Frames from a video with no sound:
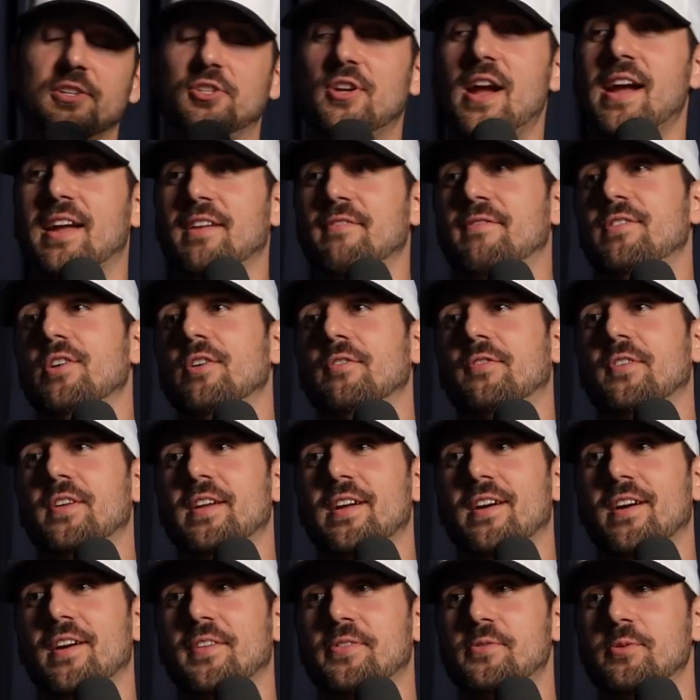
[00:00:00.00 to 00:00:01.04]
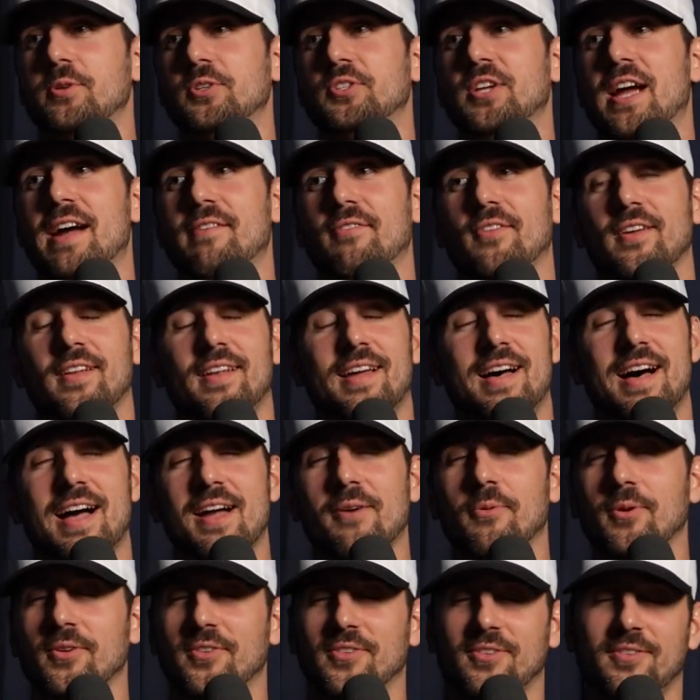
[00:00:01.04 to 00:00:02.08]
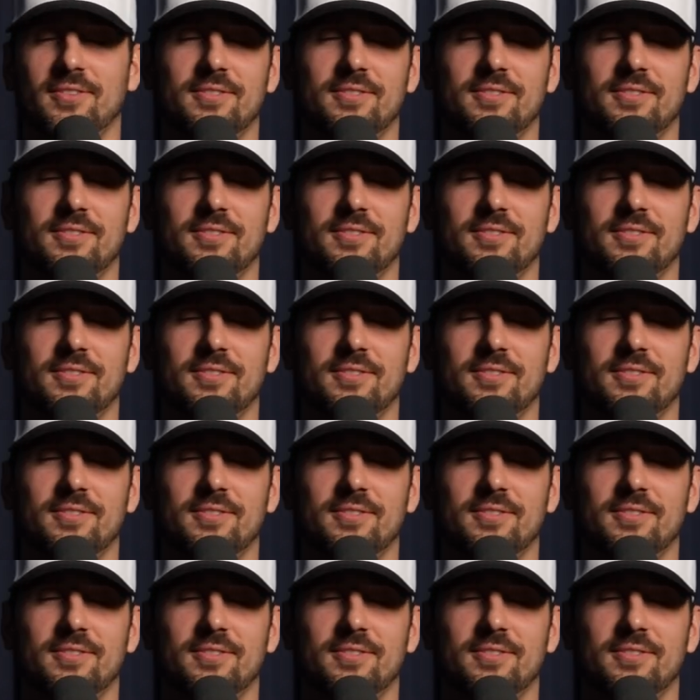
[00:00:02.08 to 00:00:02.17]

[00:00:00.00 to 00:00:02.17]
track and field for a year. I threw a javelin. I was